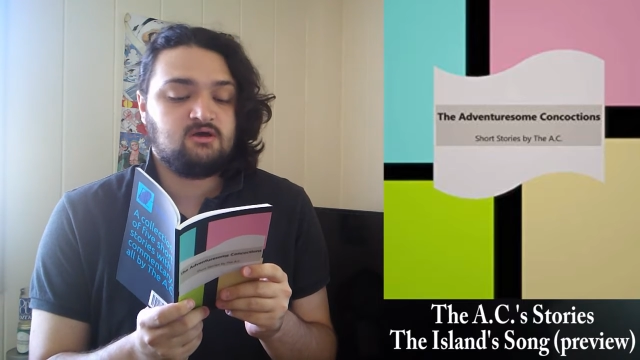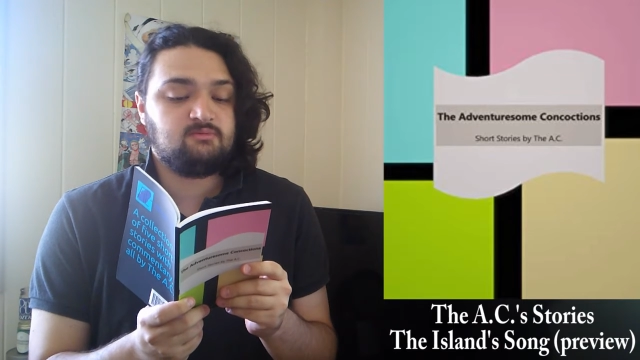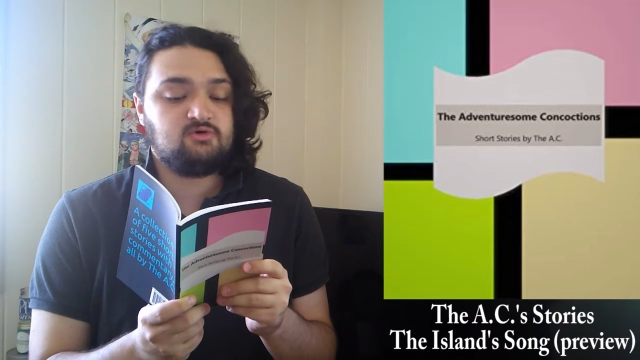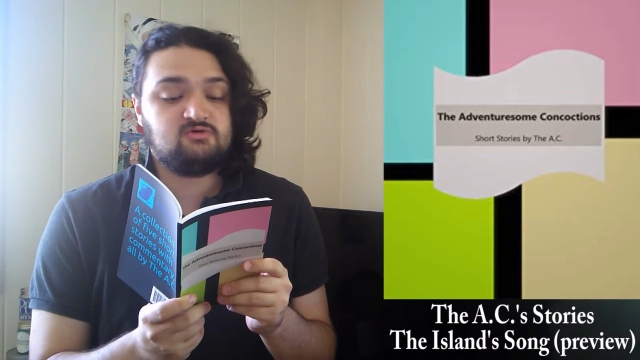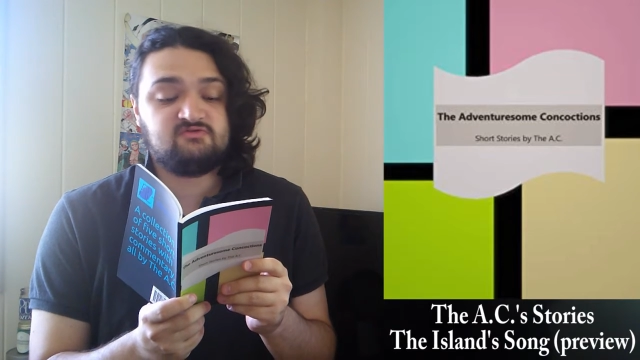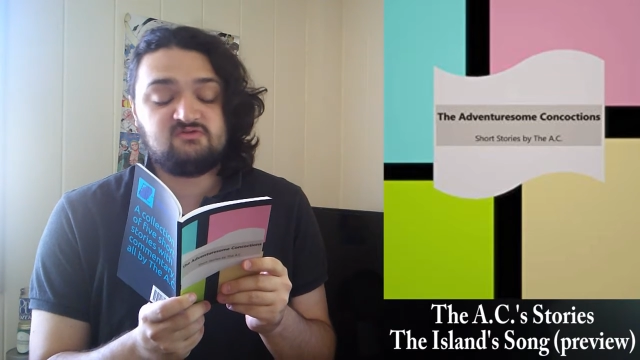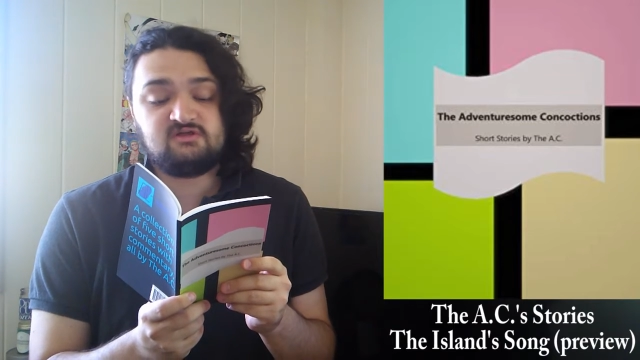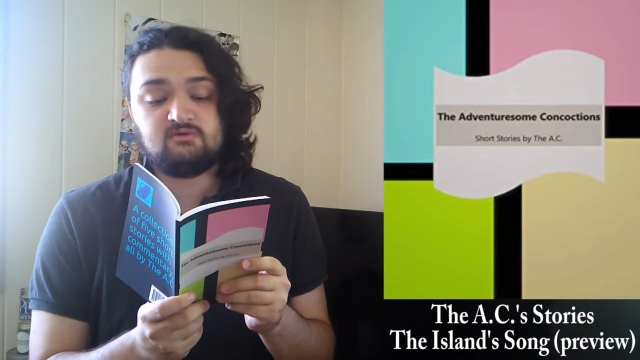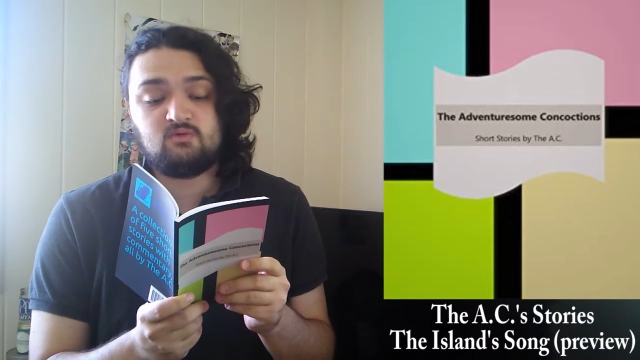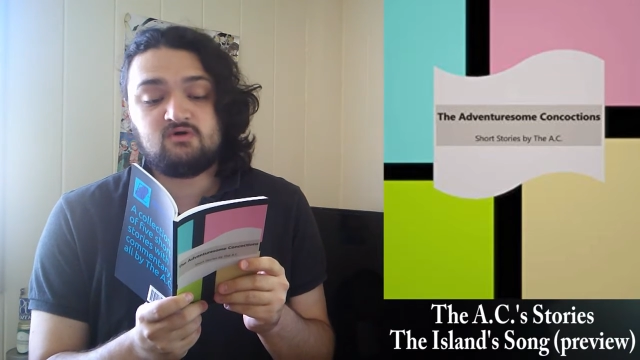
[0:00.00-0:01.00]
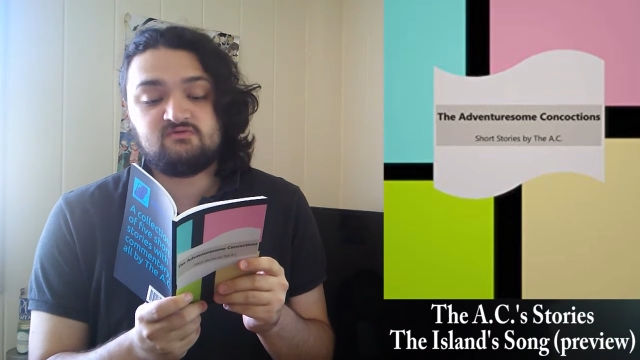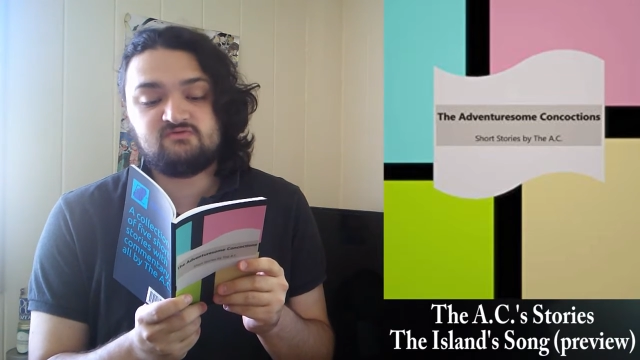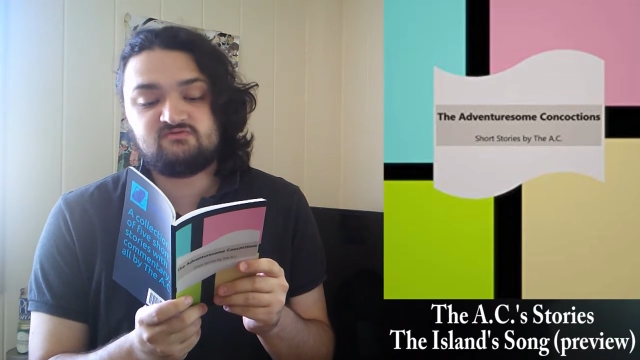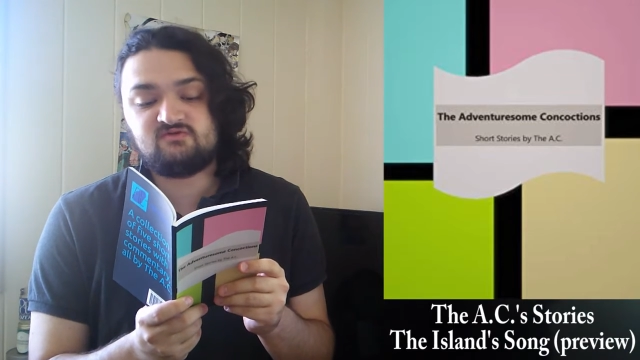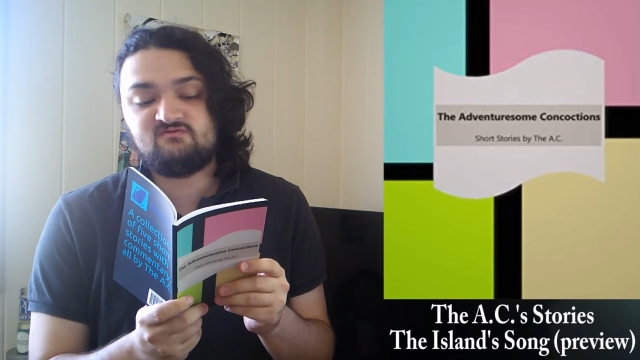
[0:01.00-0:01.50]
beautifully woven
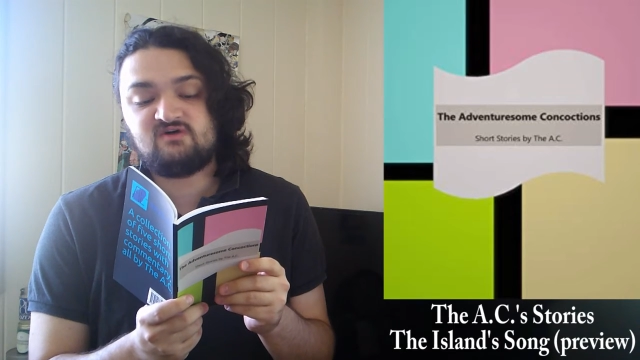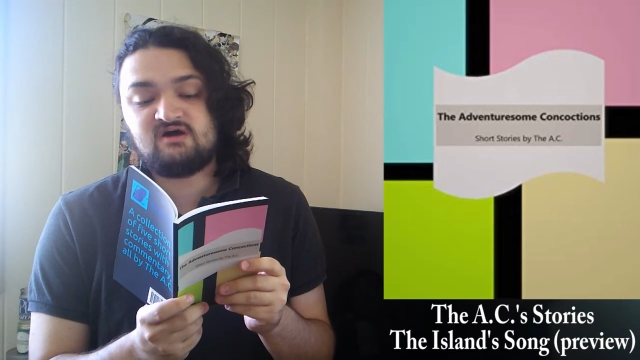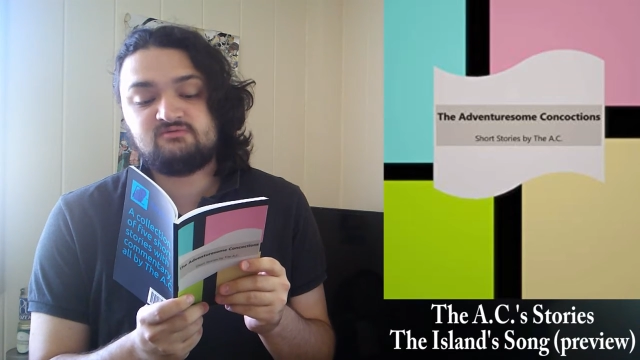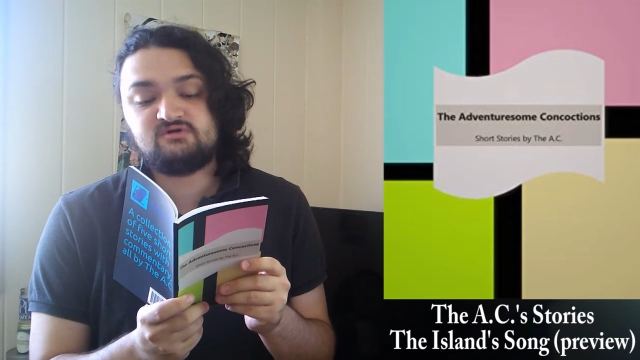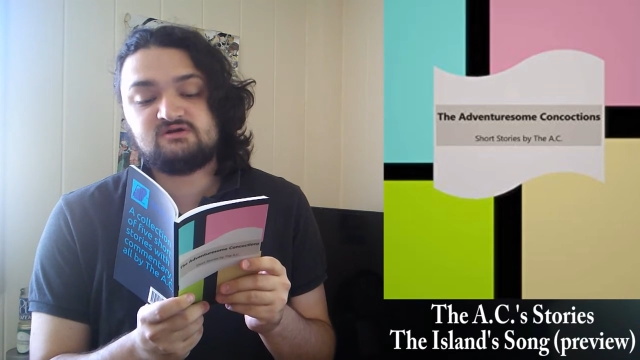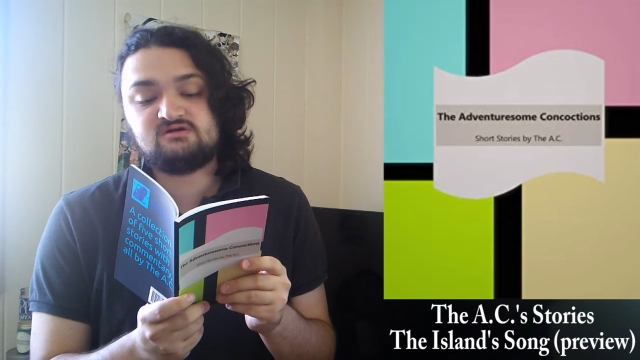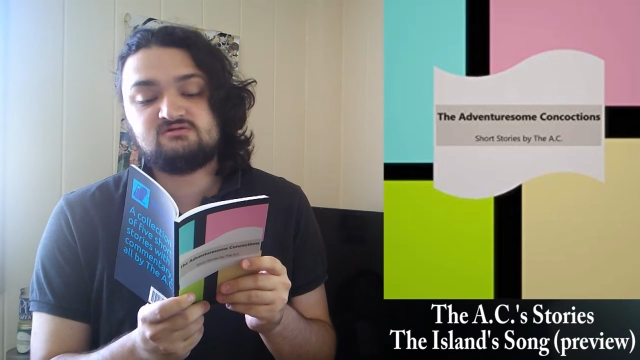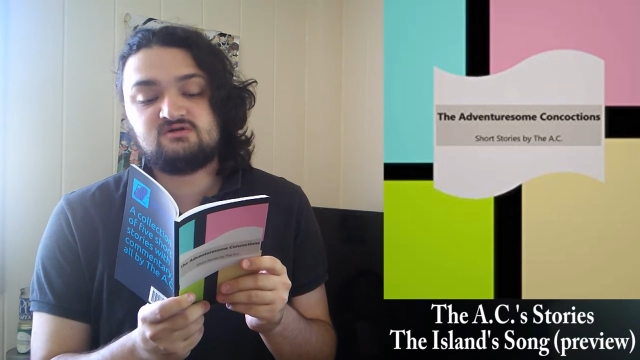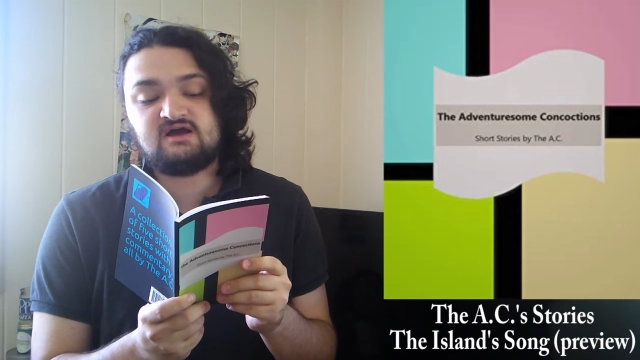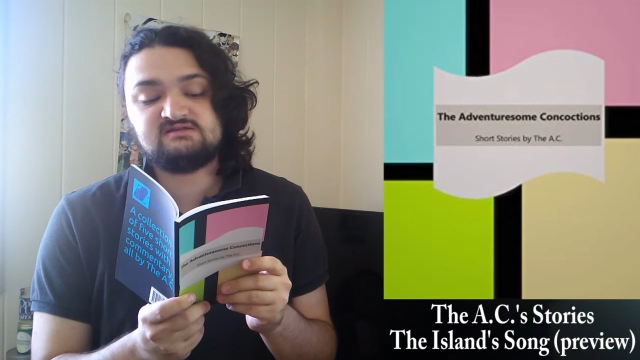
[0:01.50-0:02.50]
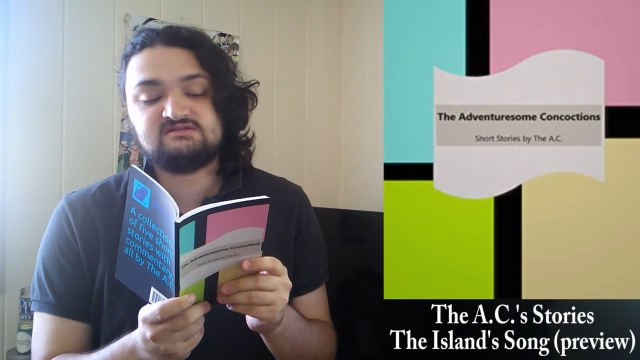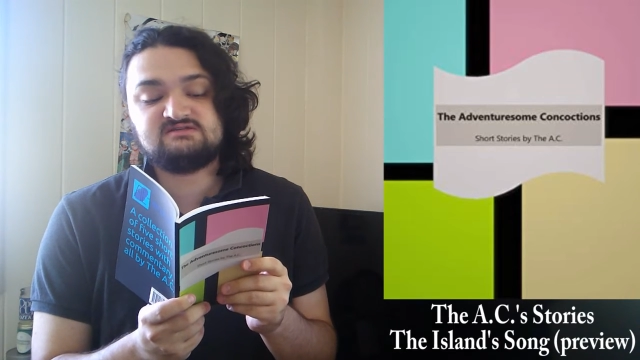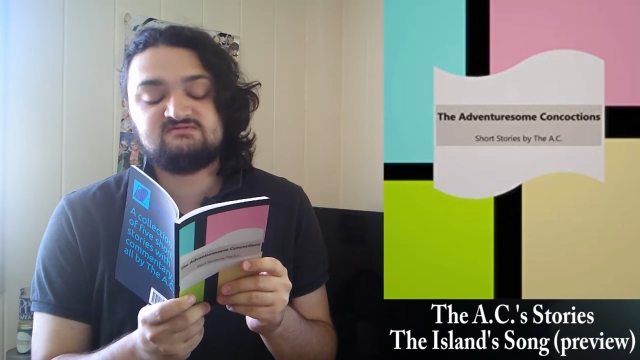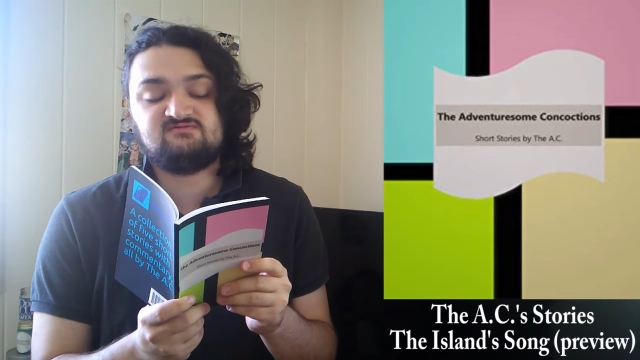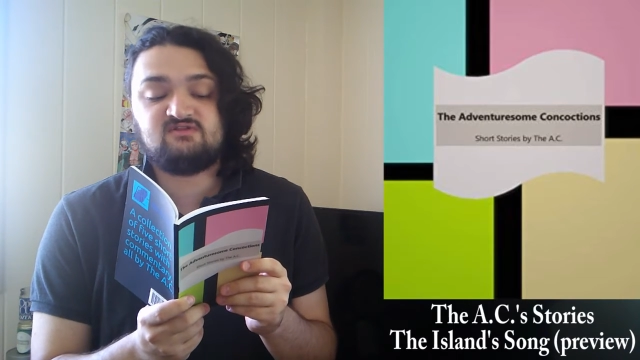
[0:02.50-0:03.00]
from vibrant grasses
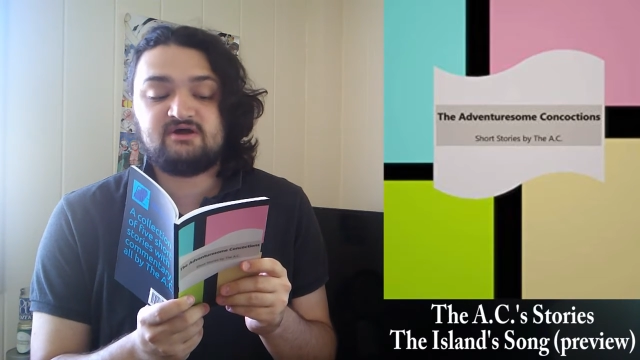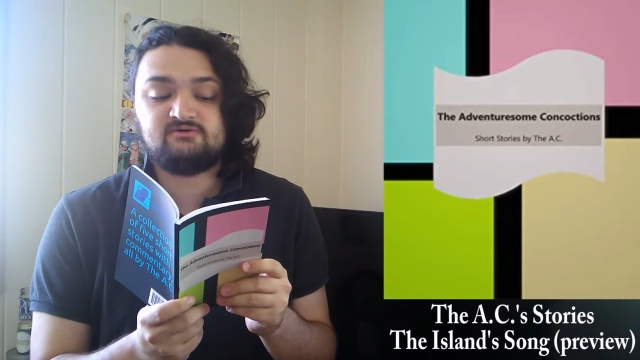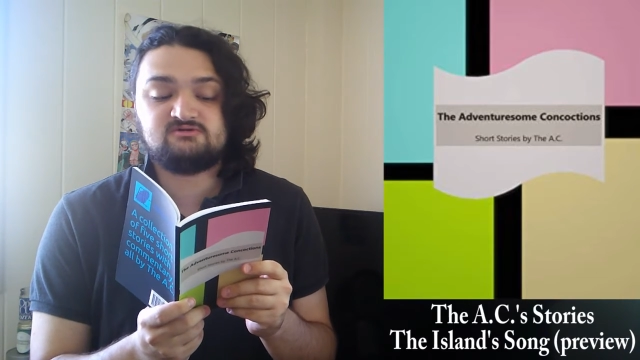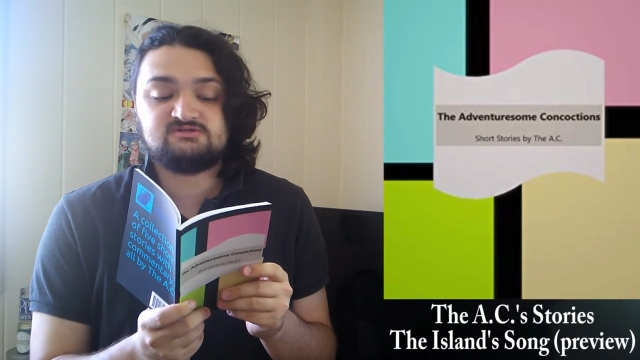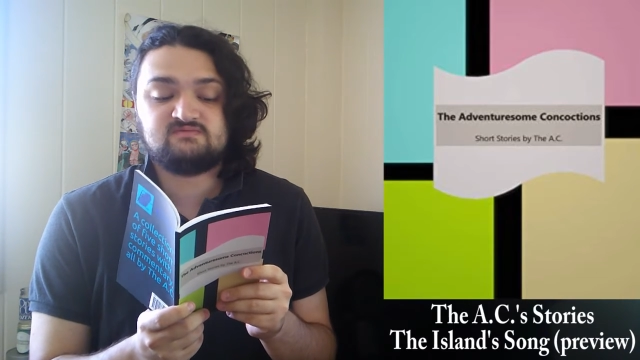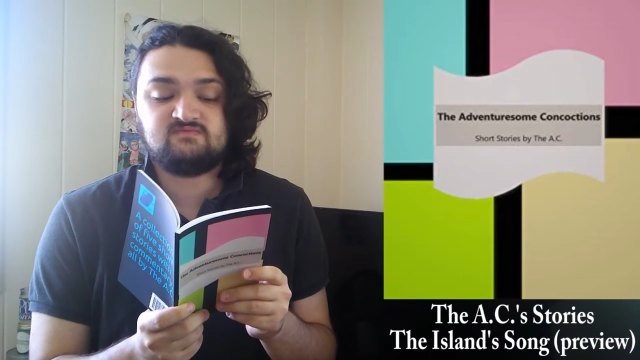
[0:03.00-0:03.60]
and flowers.